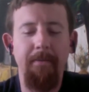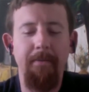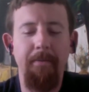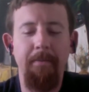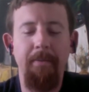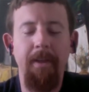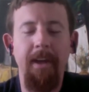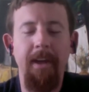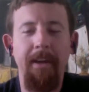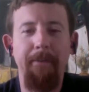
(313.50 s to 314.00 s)

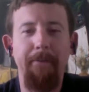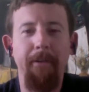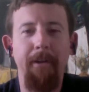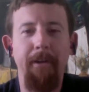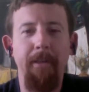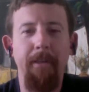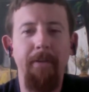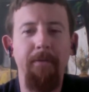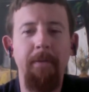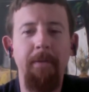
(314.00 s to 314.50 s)
playing in front
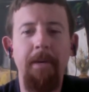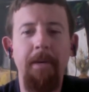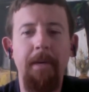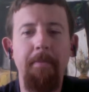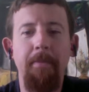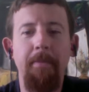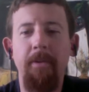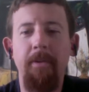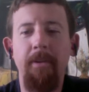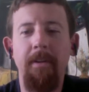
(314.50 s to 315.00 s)
of 3
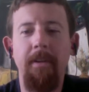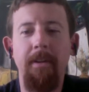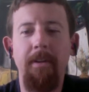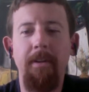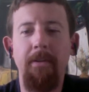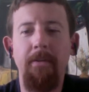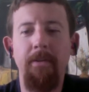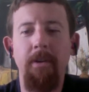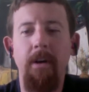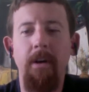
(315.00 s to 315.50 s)
people, and
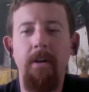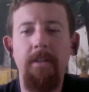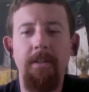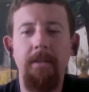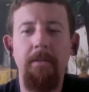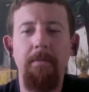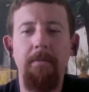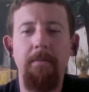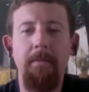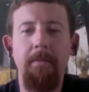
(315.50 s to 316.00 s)
it was
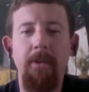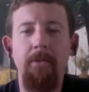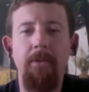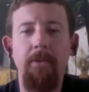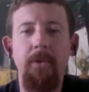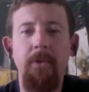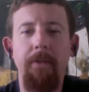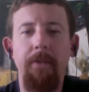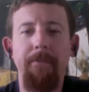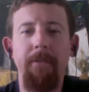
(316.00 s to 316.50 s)
awesome. But you were
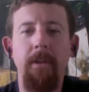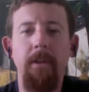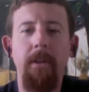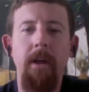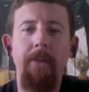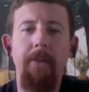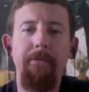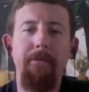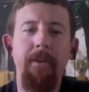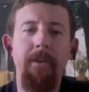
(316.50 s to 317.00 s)
doing it for the
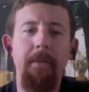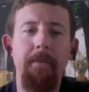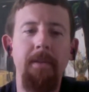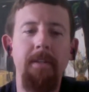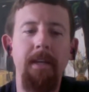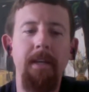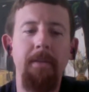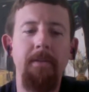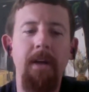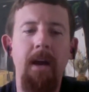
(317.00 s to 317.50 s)
love of it. But at the
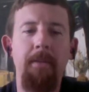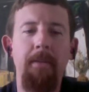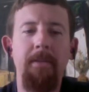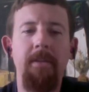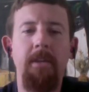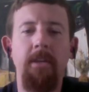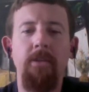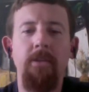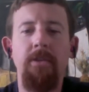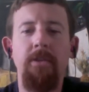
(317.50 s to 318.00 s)
same time,
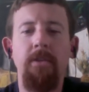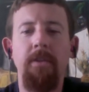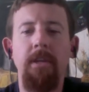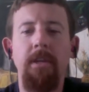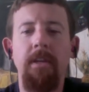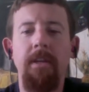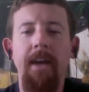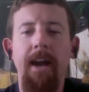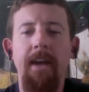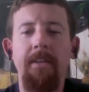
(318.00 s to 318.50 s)
it's like you still
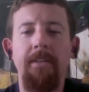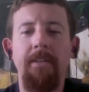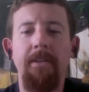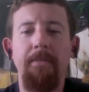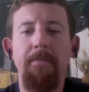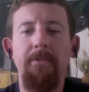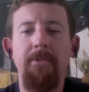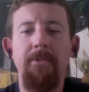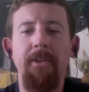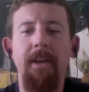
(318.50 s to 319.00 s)
need gas
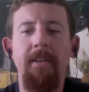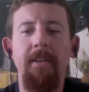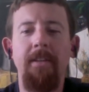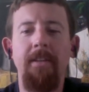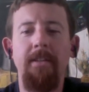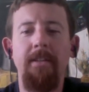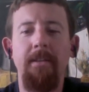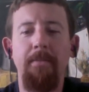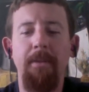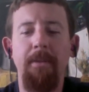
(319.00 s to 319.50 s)
to get
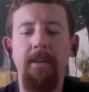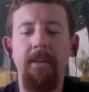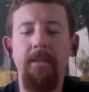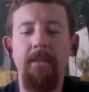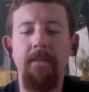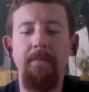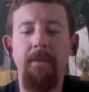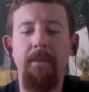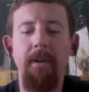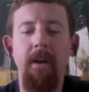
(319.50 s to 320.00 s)
to
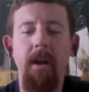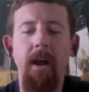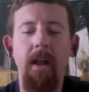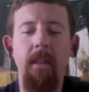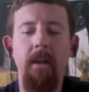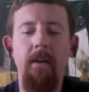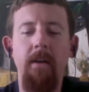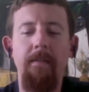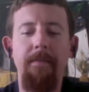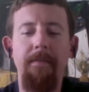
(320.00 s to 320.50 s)
places. But I
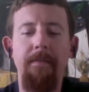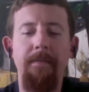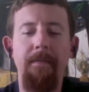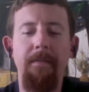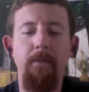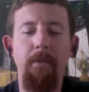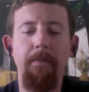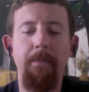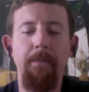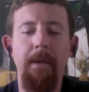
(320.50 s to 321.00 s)
love
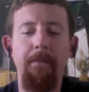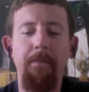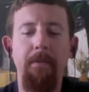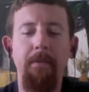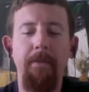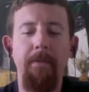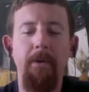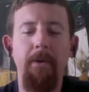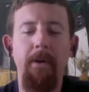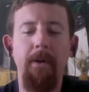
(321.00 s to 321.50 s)
when people
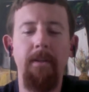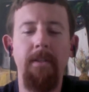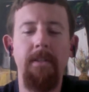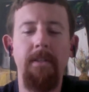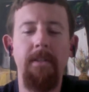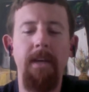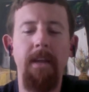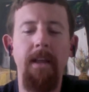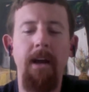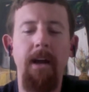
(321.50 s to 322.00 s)
throw out
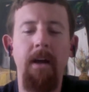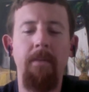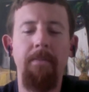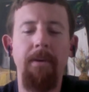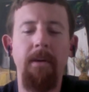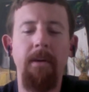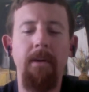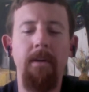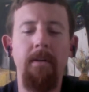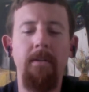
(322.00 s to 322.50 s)
sellout,
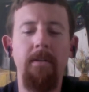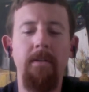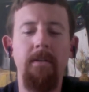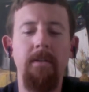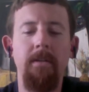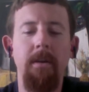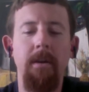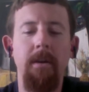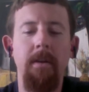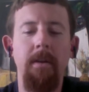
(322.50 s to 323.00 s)

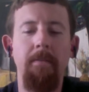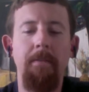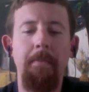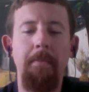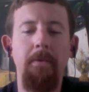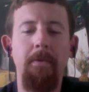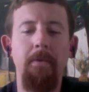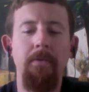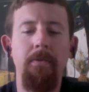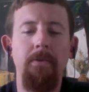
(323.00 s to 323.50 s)
because the
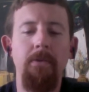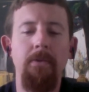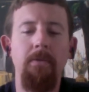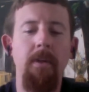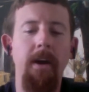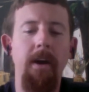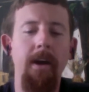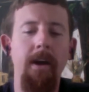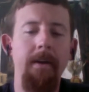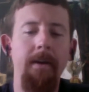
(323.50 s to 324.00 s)
people who do
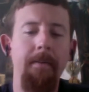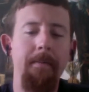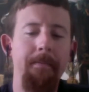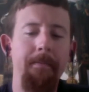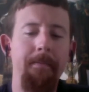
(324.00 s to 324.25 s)
that,